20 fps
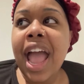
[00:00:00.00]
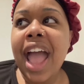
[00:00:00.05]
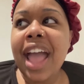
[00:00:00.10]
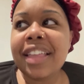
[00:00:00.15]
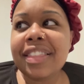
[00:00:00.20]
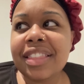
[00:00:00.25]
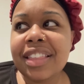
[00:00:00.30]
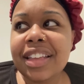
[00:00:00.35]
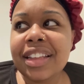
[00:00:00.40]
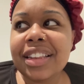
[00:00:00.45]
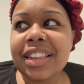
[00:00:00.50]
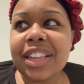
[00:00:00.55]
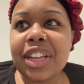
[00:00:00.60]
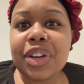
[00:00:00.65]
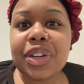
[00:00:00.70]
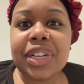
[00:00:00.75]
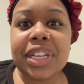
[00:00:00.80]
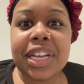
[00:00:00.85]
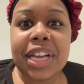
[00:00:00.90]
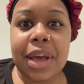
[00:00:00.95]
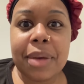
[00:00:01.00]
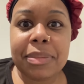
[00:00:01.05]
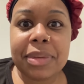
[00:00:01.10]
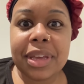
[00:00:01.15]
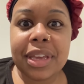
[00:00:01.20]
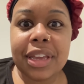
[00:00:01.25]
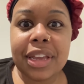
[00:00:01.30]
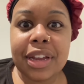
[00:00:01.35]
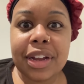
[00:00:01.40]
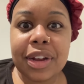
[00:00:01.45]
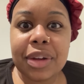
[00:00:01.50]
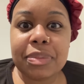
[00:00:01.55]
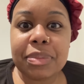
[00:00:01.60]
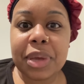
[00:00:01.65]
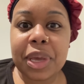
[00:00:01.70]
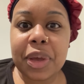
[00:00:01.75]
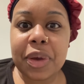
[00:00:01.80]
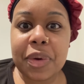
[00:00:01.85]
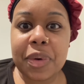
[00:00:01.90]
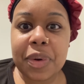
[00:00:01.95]
And then literally coming here,
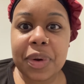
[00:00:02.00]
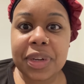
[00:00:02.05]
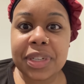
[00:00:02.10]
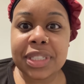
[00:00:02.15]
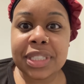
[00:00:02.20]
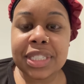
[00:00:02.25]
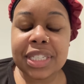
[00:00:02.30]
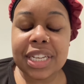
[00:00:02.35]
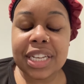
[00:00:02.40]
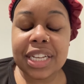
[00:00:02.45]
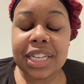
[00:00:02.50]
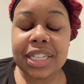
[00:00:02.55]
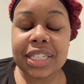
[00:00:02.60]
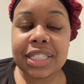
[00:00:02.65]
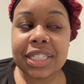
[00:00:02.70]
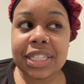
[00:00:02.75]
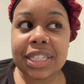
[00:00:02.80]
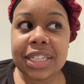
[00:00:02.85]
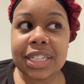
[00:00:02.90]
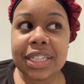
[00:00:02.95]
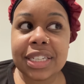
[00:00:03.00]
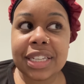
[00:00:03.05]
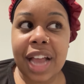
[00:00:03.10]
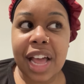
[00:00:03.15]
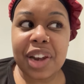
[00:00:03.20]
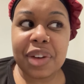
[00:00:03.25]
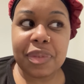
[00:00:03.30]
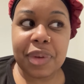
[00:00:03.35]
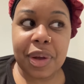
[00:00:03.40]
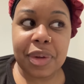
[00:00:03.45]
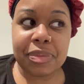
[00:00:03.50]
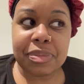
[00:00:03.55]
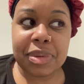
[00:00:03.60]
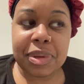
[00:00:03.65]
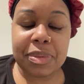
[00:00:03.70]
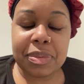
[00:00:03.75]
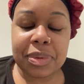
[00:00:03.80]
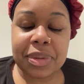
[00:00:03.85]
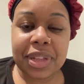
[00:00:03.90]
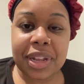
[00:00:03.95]
being quarantined, not around
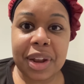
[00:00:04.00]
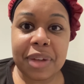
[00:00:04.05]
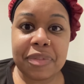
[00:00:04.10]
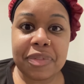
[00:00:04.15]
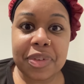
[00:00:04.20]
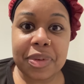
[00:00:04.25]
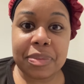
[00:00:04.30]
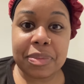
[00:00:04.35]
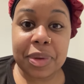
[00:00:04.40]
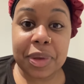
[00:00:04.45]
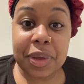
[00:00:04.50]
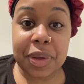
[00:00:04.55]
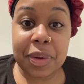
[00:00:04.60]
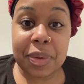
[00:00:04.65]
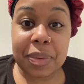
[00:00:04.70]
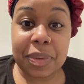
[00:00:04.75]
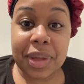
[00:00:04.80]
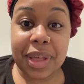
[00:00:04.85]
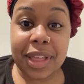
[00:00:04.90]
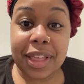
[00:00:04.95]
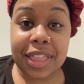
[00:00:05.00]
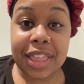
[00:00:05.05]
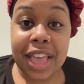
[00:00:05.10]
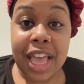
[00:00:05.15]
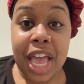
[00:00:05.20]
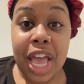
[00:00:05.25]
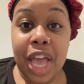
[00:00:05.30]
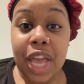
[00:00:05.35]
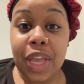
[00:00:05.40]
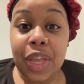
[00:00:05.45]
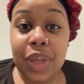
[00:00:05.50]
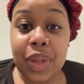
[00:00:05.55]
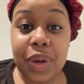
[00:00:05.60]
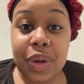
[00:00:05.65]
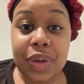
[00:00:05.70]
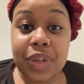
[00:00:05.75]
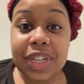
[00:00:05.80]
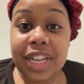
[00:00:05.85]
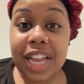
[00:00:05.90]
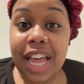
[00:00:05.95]
people that I'm familiar with, you
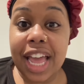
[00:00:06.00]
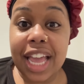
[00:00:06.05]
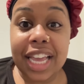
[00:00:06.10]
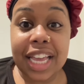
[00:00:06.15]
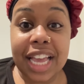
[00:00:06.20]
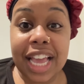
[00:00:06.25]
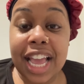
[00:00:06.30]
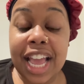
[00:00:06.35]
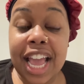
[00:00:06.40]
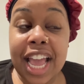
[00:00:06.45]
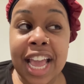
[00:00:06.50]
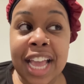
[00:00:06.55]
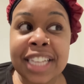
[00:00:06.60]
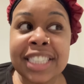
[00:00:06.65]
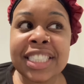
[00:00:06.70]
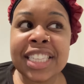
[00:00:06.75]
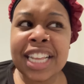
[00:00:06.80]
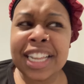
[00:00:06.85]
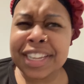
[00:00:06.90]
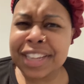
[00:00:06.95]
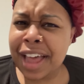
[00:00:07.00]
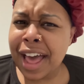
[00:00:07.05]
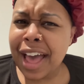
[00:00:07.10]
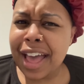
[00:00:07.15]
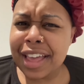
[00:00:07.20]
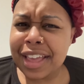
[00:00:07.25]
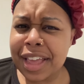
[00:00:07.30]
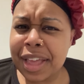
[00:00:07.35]
know, like it's a lot.